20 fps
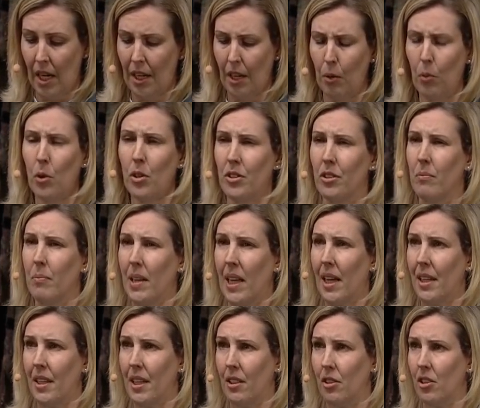And I wasn't
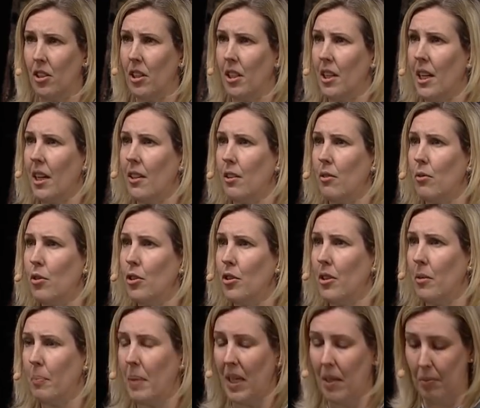planning to go down the
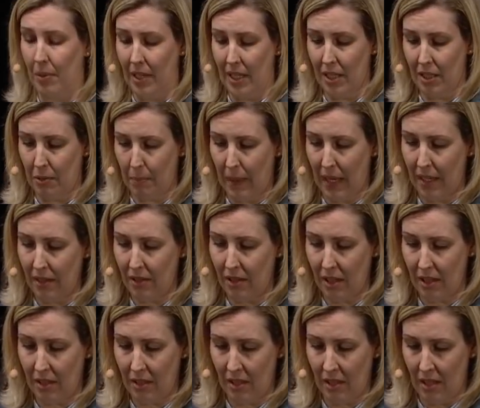route that people
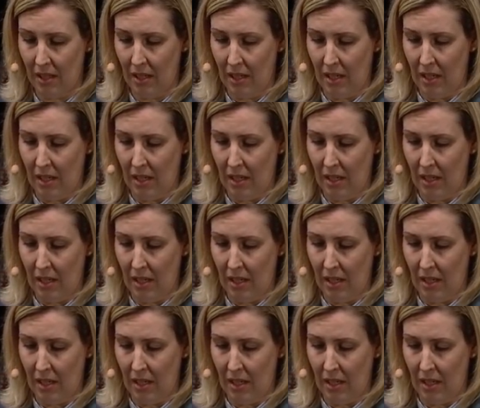expected.